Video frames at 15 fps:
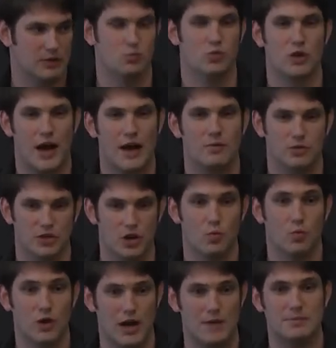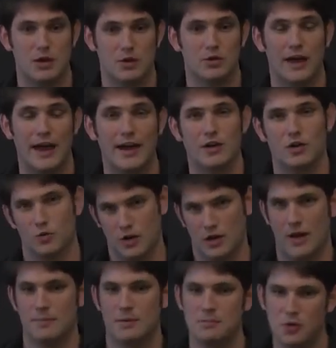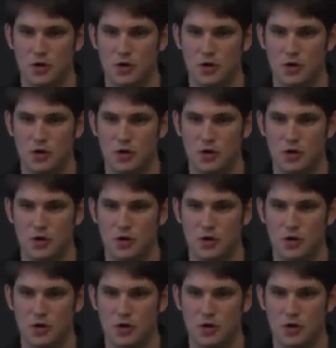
and would I be okay, or would I be